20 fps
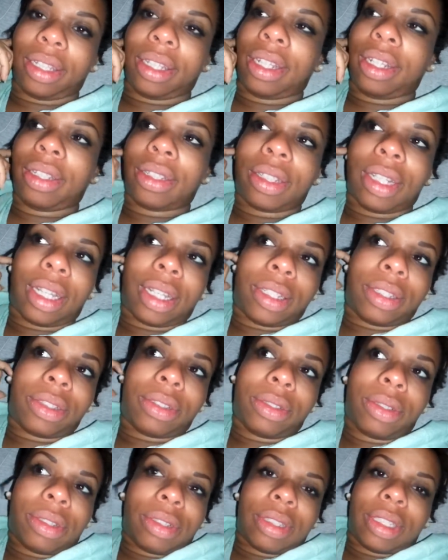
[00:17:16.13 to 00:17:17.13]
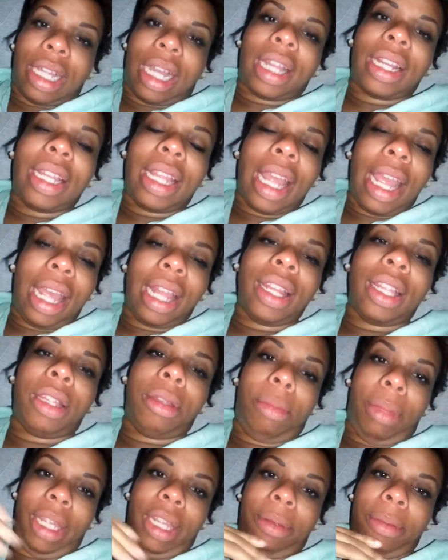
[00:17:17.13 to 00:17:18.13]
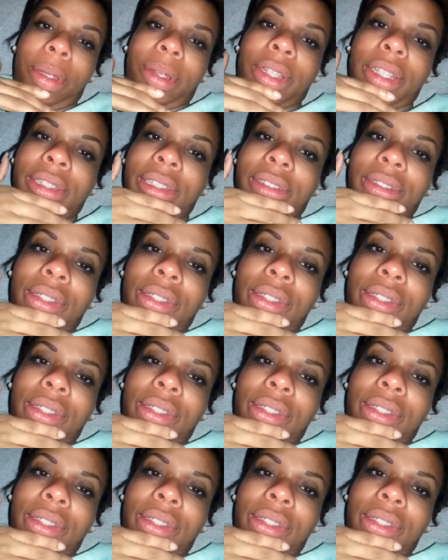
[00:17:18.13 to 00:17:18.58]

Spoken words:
They look like little tiny alien babies.